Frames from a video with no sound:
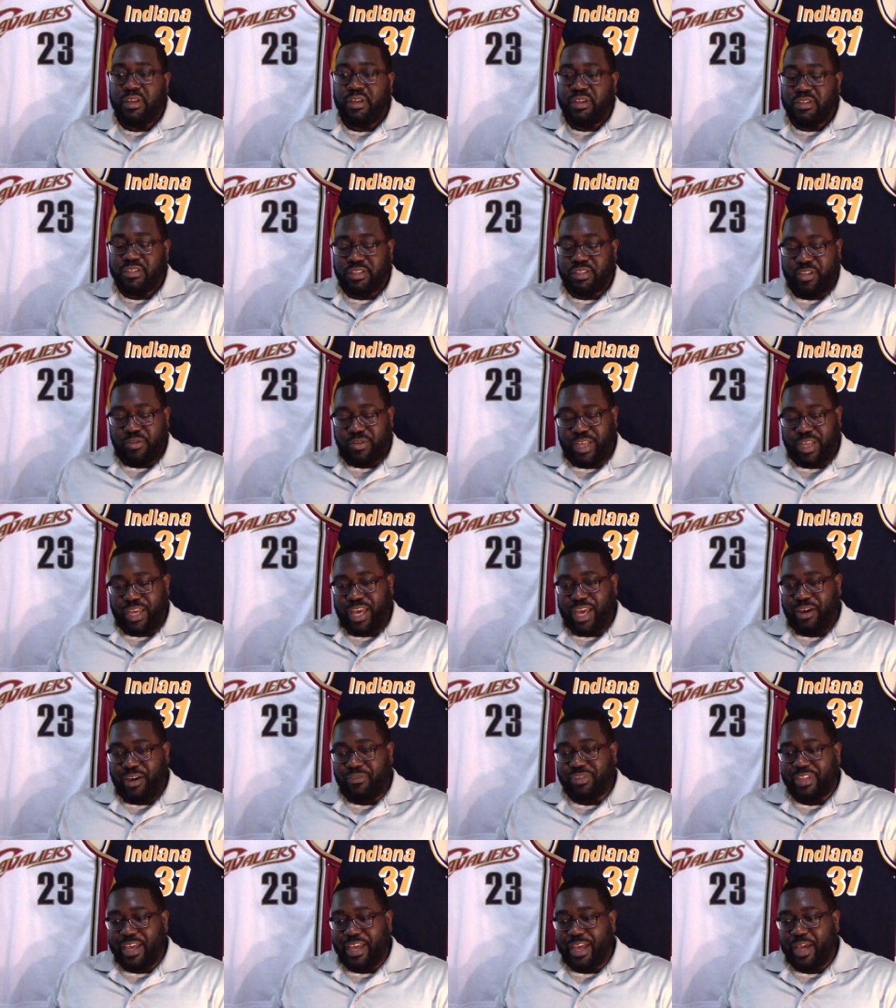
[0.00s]
So they
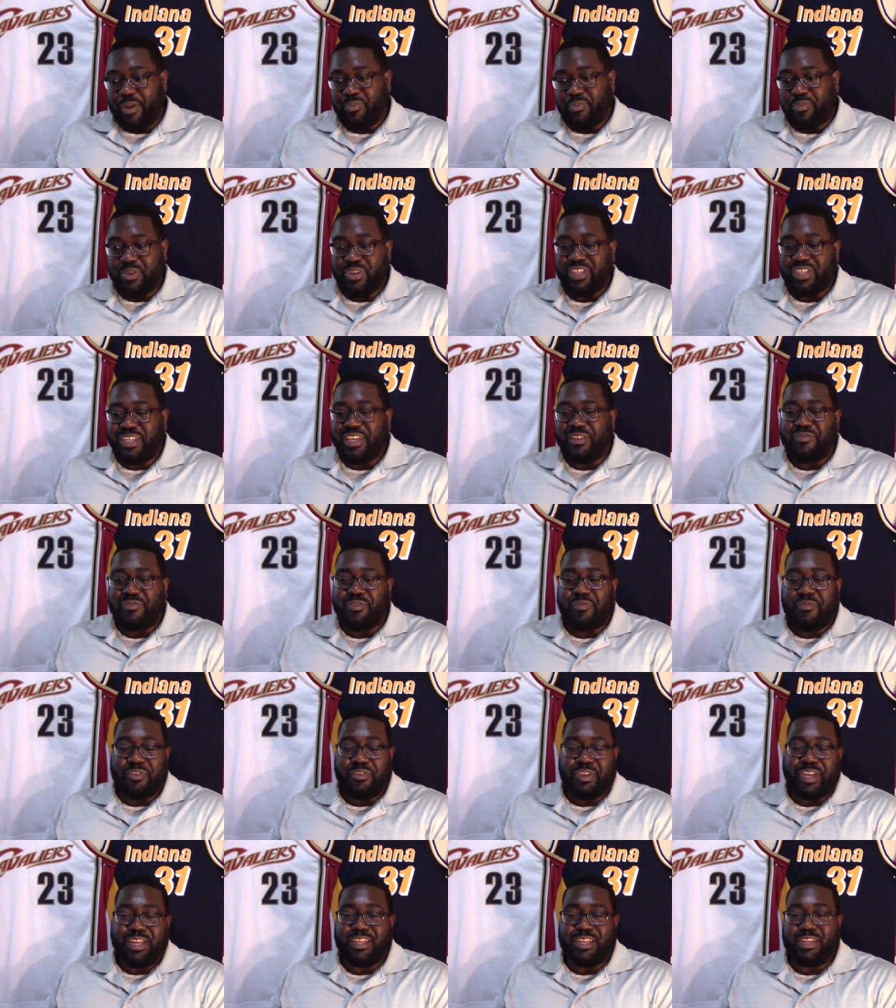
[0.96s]
have that. But even
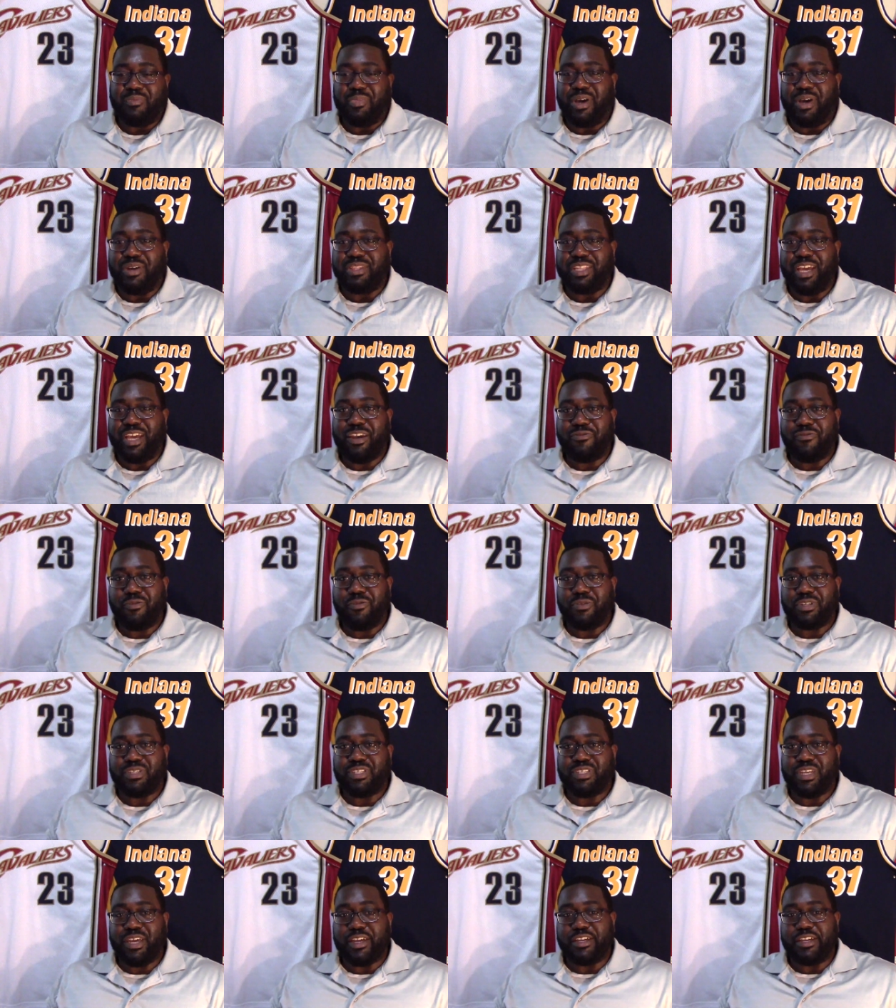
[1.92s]
forgetting about that for a
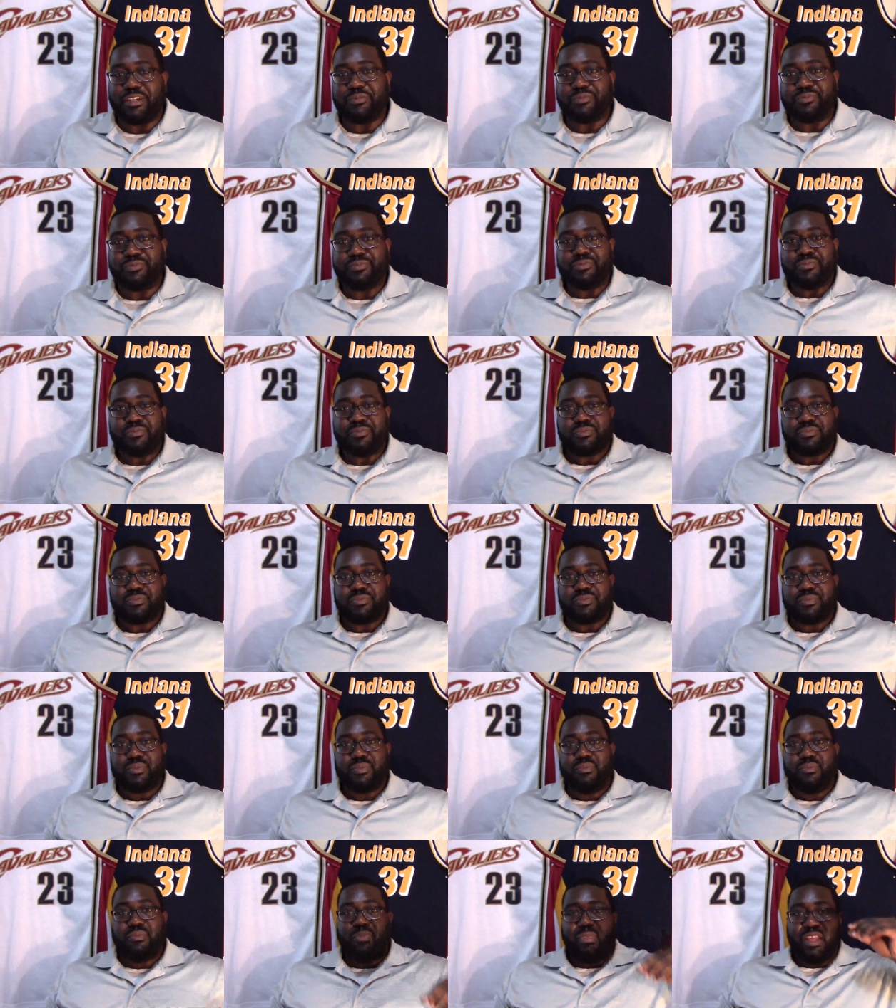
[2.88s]
second,
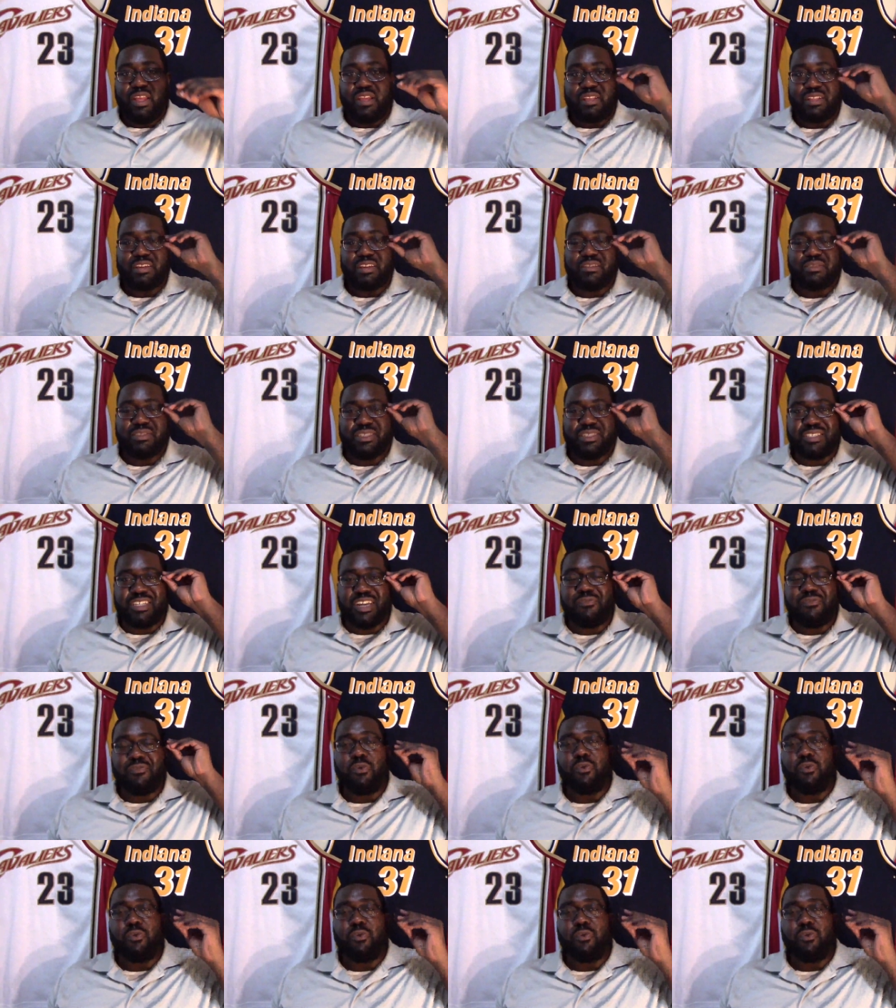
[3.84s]
there's Jeff